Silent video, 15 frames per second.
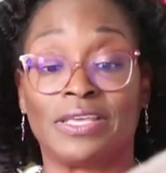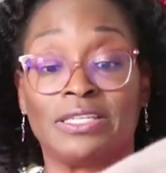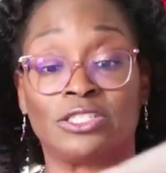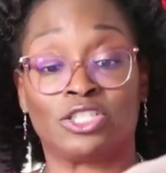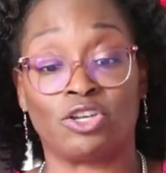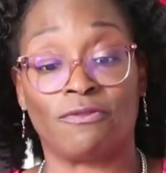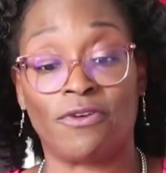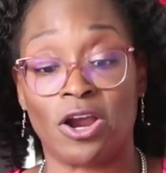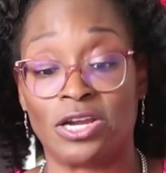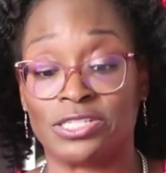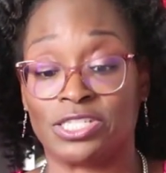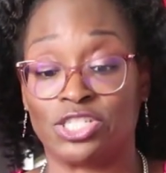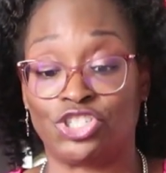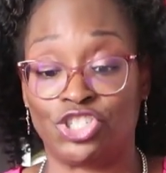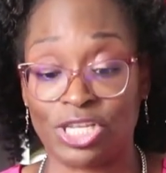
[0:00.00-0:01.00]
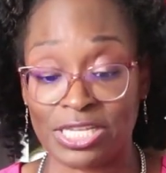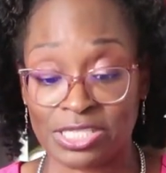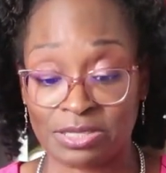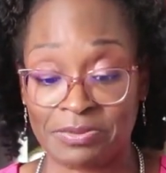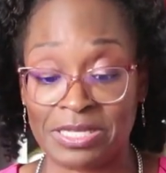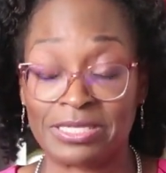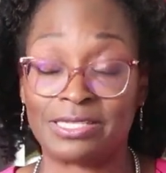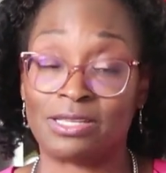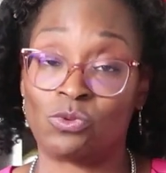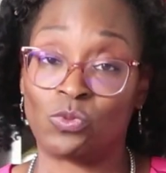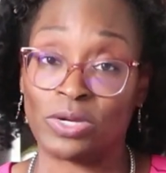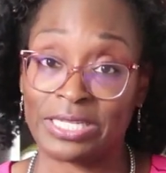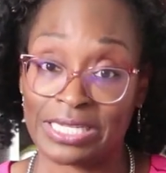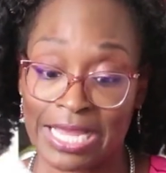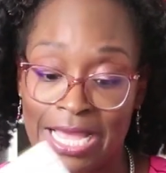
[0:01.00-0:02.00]
That so far as adjustments and
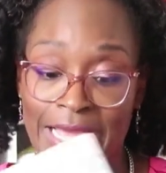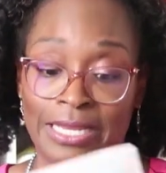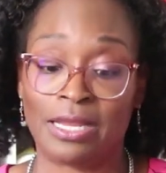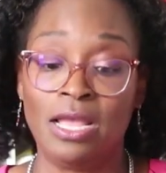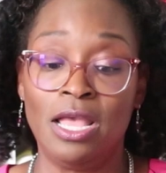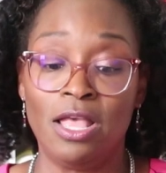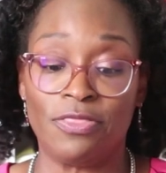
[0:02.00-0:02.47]
whatnot,